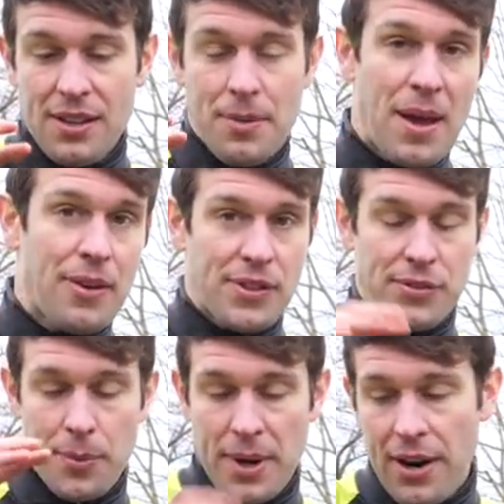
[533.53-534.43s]
the
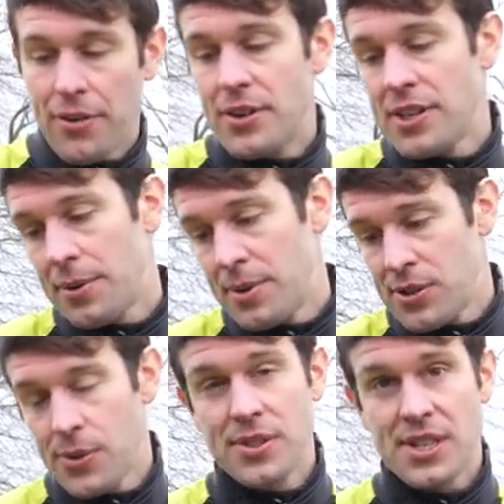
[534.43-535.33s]
benefits from an aero road helmet
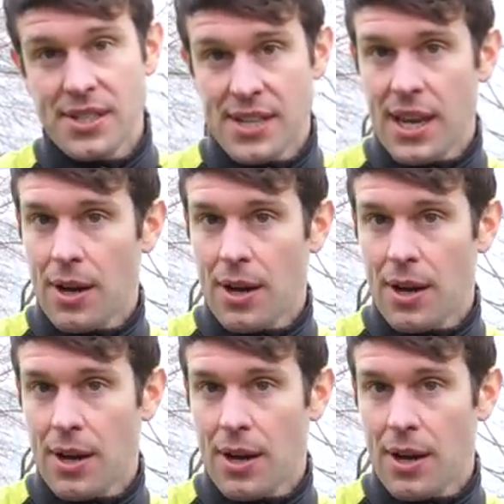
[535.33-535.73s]
to a TT